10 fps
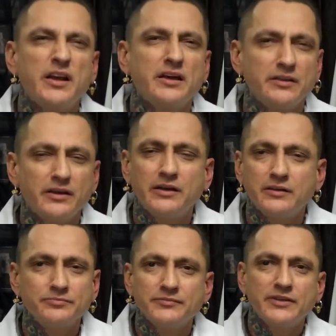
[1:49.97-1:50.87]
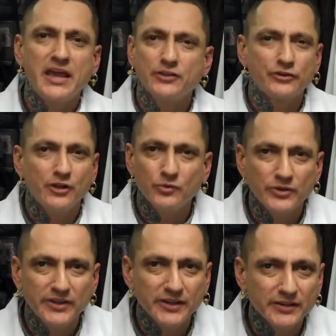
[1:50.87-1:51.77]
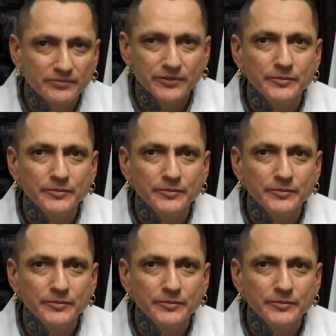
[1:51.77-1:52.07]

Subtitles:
But I can't learn it all in one day.